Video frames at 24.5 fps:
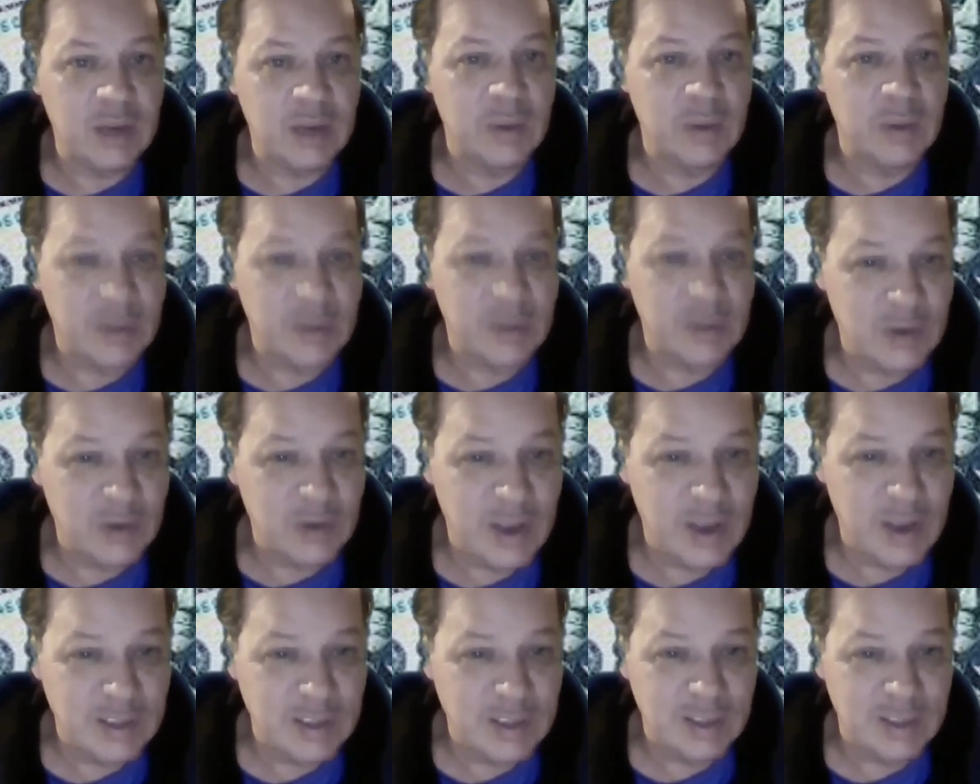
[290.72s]
with the
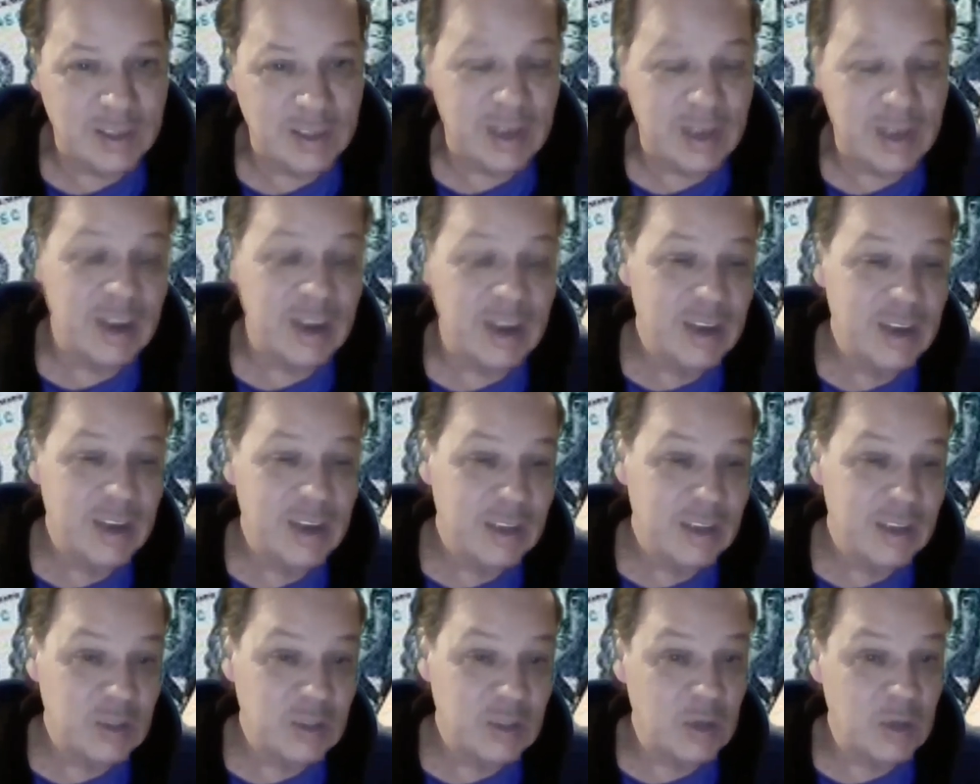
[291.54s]
transit that
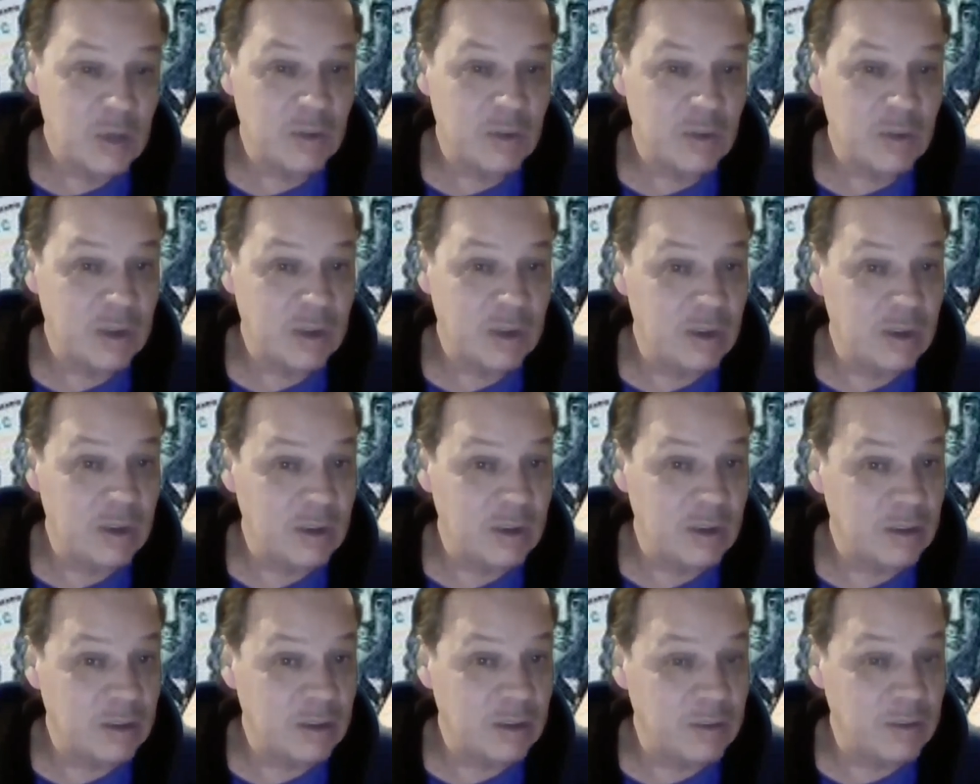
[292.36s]
sort of
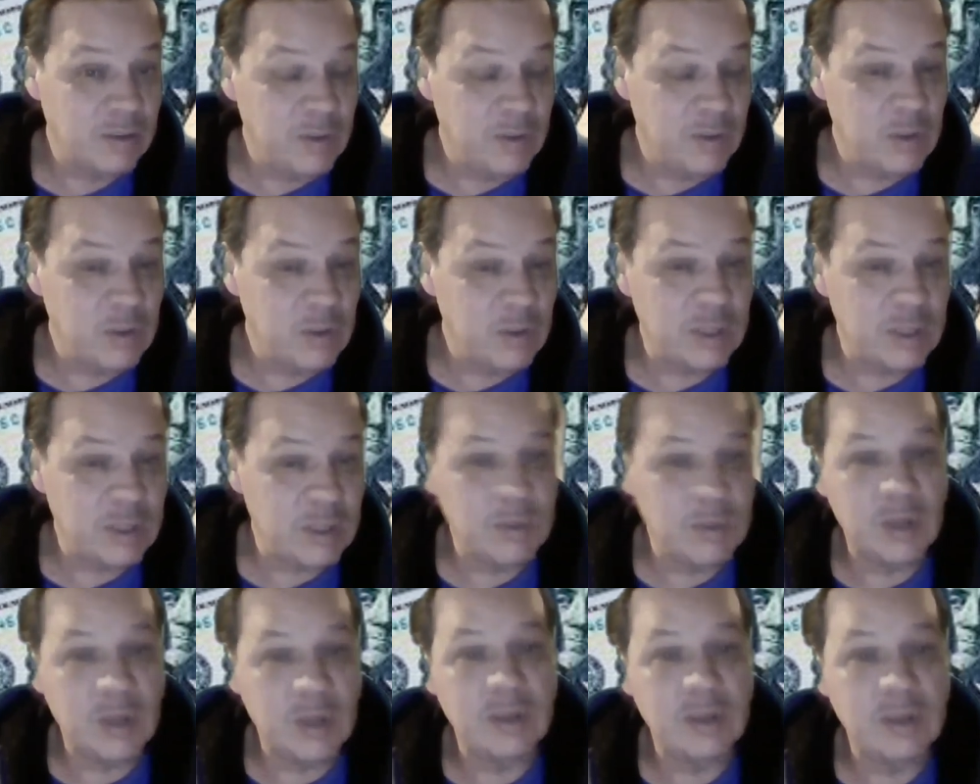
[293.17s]
uh, confusing,
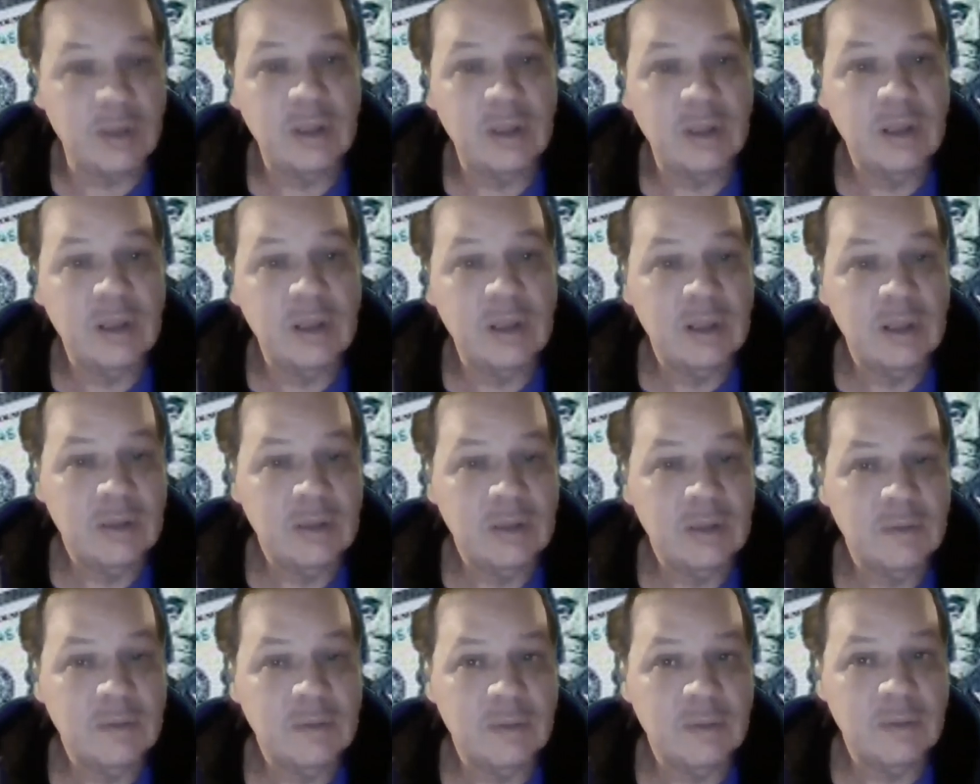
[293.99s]
but
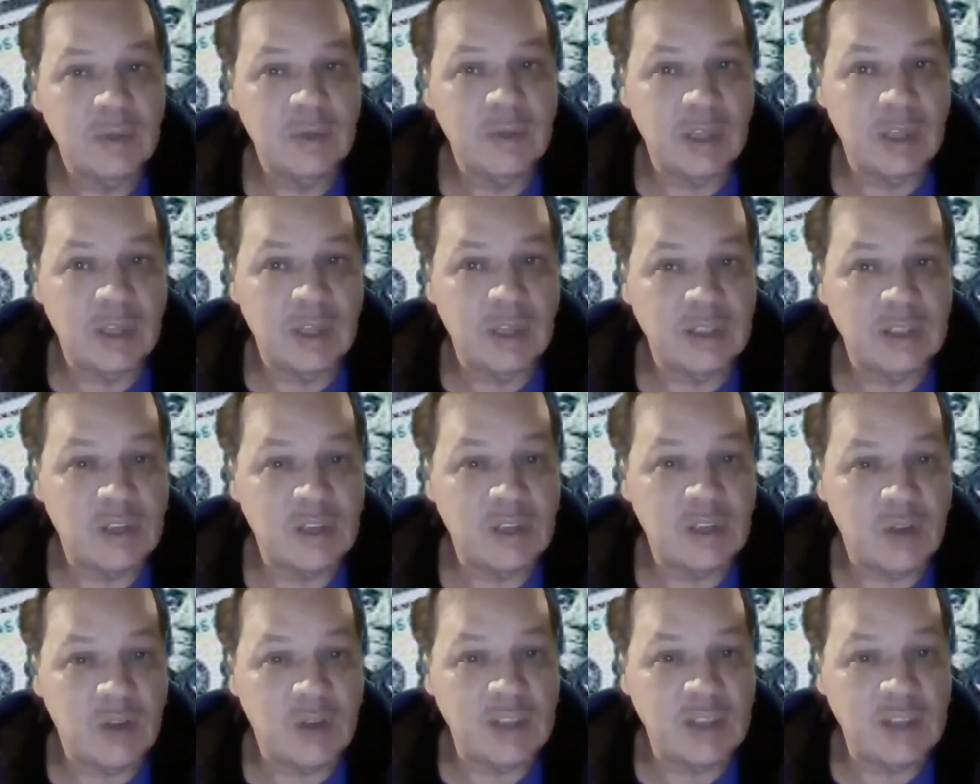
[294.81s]
like I said,
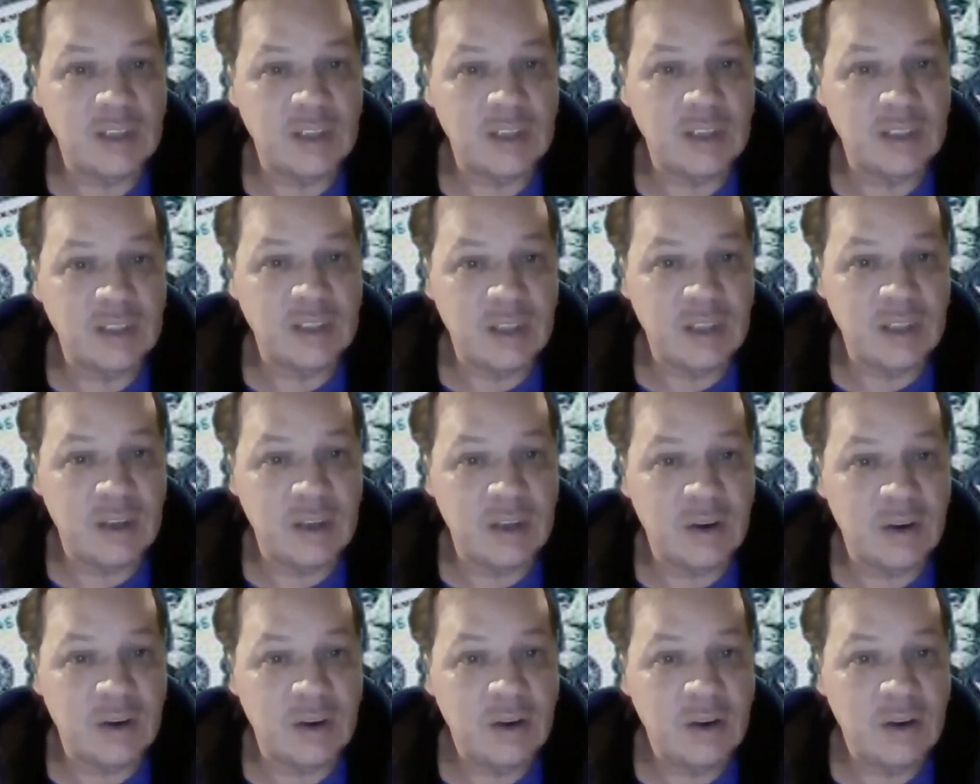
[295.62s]
transit is in
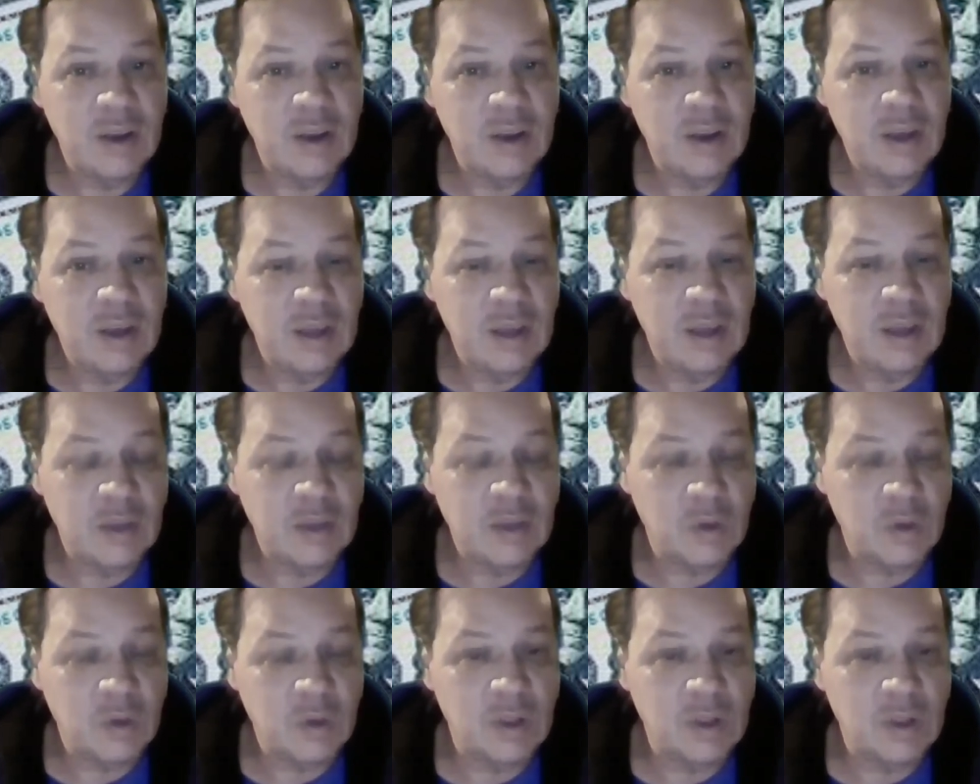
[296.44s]
there as
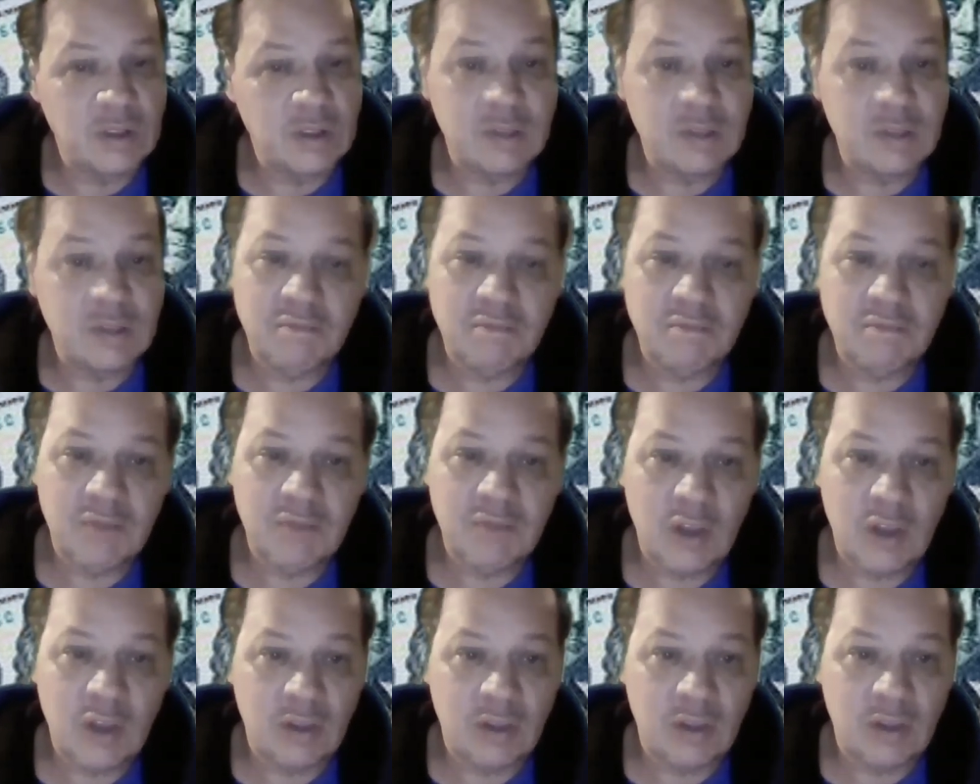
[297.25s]
well as
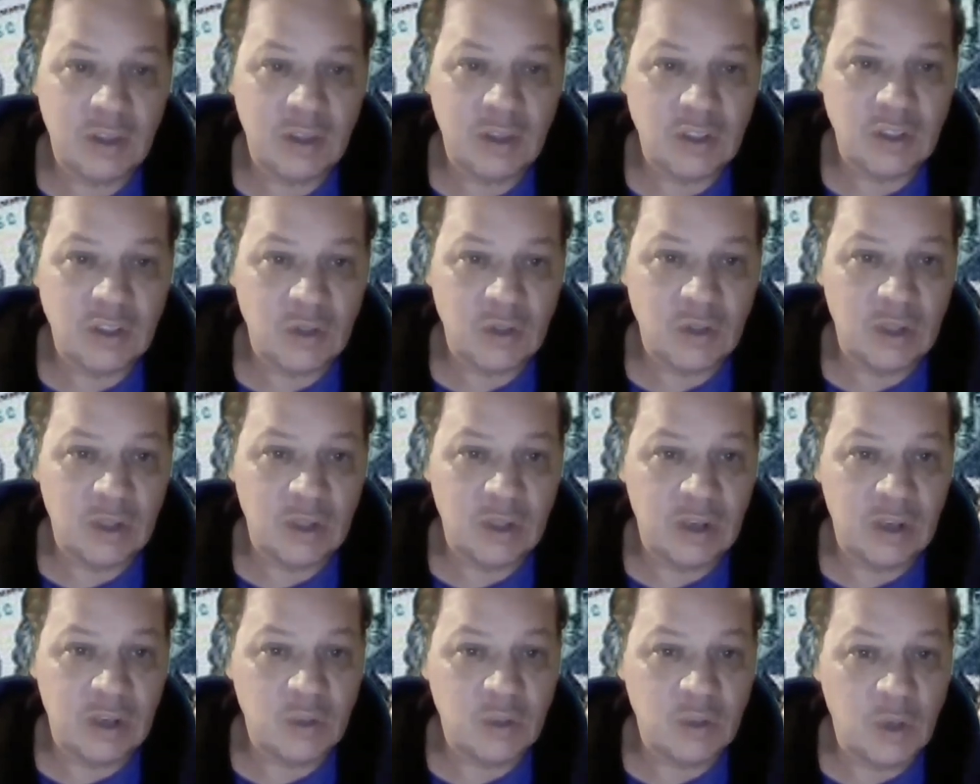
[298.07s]
other things in
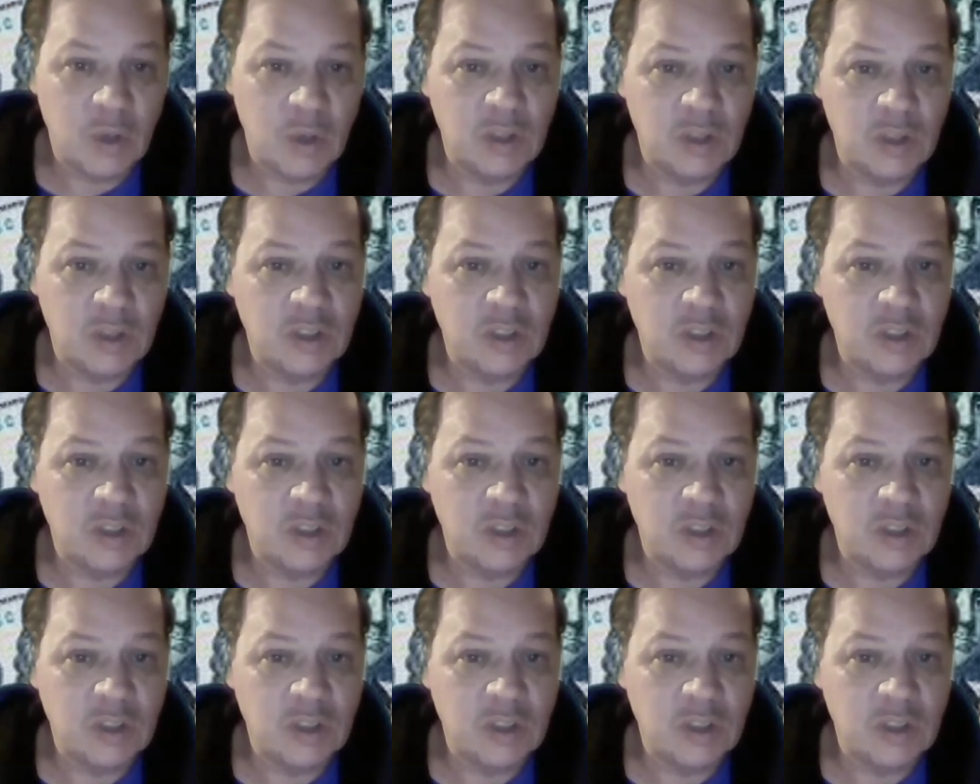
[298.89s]
there as well.